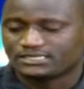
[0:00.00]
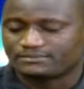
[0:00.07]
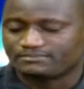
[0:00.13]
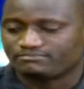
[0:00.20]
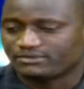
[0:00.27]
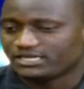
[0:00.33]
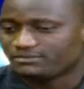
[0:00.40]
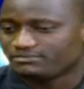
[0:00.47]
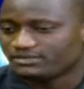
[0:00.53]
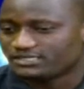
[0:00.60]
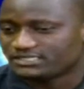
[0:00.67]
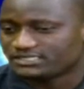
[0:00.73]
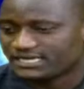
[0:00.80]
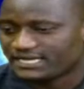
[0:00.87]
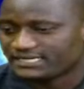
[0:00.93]
maybe
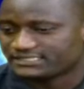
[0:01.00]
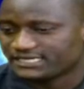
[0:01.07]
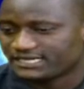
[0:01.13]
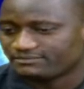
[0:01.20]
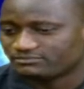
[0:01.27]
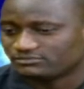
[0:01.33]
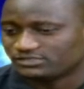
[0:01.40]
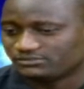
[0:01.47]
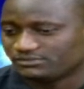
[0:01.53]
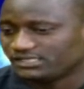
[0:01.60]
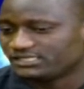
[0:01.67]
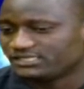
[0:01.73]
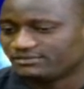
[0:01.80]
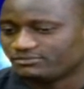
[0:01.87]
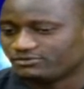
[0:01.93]
it's high time he
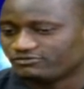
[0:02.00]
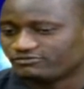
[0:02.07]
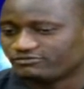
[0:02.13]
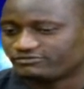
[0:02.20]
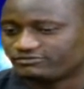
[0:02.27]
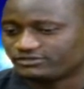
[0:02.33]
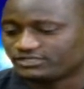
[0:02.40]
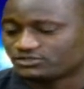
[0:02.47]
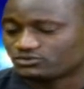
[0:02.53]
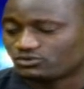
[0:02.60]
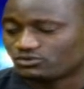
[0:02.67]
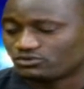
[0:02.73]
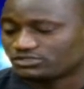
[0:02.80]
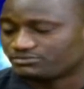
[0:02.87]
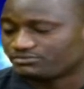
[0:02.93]
made a move. His
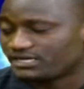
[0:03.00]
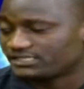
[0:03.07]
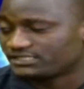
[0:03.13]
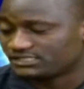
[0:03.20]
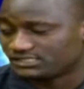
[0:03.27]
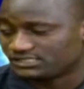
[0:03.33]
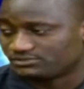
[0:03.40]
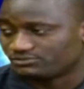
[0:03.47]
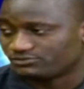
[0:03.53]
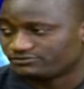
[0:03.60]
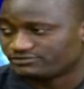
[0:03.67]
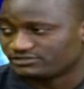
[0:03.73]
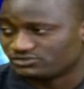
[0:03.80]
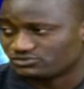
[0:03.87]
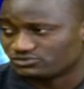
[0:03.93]
coach Match is
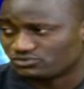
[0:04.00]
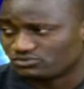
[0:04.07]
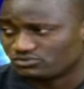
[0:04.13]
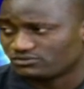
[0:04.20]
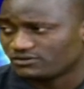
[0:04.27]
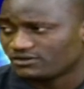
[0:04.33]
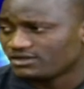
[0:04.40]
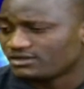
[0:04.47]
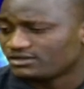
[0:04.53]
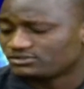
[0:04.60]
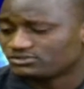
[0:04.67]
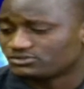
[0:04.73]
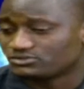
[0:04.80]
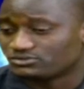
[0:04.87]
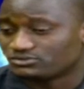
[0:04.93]
moving to
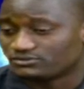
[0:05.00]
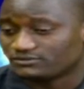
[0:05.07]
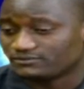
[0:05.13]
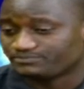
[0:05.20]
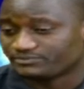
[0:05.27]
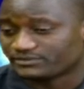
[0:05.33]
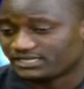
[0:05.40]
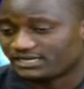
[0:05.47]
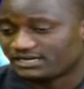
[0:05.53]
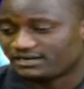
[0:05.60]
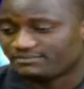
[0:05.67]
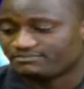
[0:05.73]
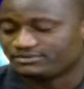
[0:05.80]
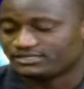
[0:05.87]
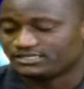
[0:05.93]

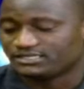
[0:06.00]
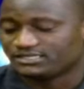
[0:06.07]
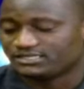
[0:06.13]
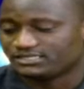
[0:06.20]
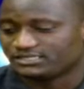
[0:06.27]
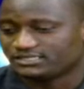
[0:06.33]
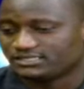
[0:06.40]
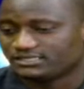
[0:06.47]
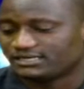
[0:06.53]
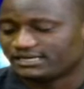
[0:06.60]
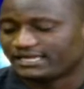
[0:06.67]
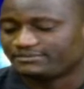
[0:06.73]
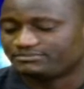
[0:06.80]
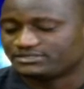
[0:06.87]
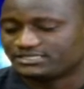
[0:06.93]
RB
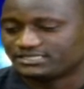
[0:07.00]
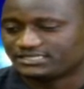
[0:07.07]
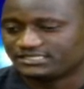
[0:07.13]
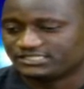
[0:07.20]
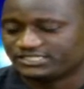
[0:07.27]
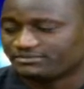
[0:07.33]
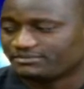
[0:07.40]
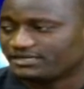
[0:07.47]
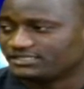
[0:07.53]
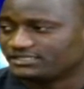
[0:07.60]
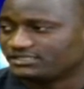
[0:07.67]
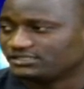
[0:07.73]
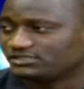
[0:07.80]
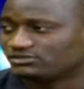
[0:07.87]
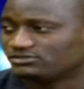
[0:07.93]
Leipzig in
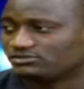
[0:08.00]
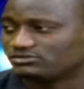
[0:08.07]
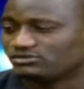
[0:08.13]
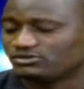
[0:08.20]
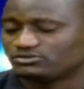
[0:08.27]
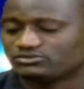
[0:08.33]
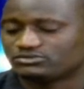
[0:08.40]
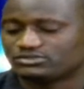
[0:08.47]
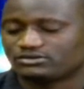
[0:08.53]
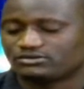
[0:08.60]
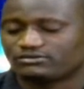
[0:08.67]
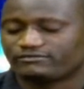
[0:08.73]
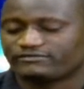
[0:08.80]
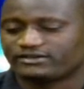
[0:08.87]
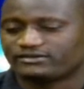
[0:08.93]
Germany, going to
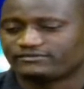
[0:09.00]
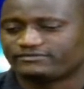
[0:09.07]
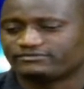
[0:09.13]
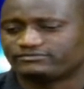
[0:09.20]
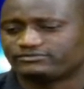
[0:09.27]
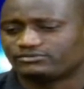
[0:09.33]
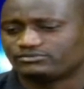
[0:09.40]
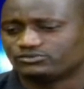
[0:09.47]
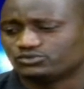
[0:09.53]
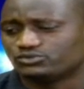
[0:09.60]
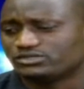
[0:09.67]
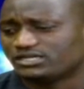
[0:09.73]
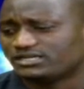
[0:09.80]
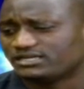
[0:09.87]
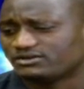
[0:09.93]
take over from
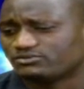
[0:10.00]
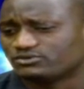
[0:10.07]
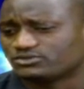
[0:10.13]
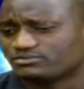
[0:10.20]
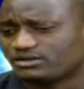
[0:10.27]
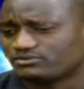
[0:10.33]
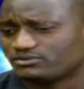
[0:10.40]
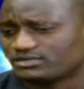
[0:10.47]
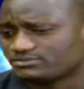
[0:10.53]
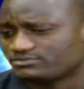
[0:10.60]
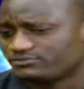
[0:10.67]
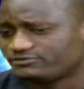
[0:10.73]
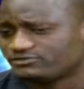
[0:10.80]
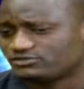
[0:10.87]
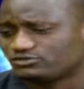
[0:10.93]
Julian Nagelsmann, who has
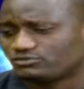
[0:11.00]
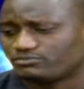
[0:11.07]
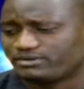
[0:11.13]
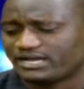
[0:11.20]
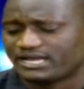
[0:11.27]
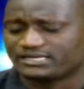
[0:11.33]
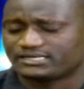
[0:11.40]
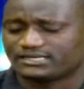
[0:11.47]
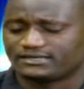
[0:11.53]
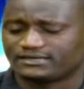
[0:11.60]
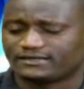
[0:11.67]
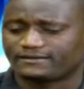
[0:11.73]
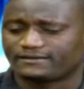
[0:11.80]
moved to Bayern, and